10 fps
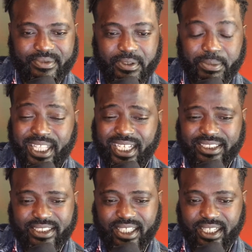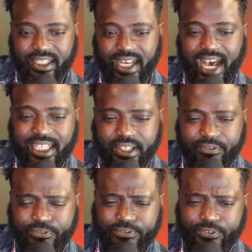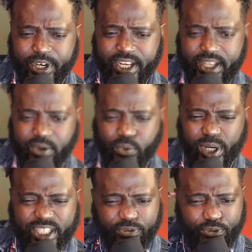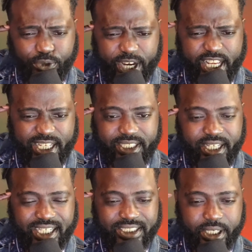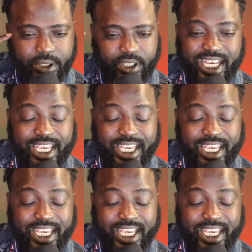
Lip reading: But like I said, I live free, rent free in Darrell.